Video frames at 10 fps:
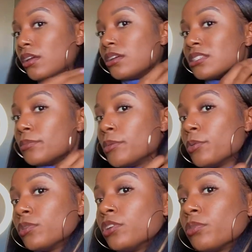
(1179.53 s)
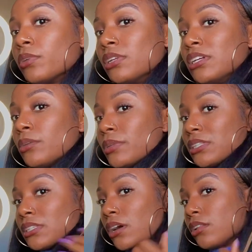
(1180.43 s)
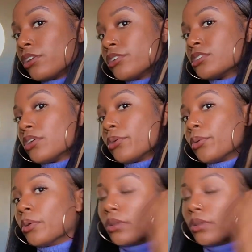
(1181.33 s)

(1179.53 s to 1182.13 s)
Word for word: Some people look really good with this color, so